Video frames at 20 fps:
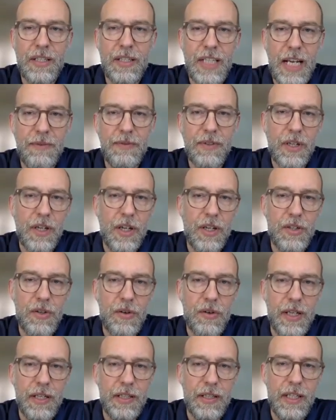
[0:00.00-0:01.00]
save the
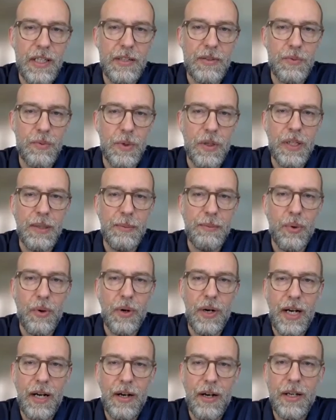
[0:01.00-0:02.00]
country in these really
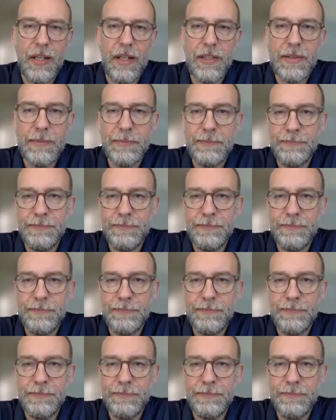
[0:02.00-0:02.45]
important areas.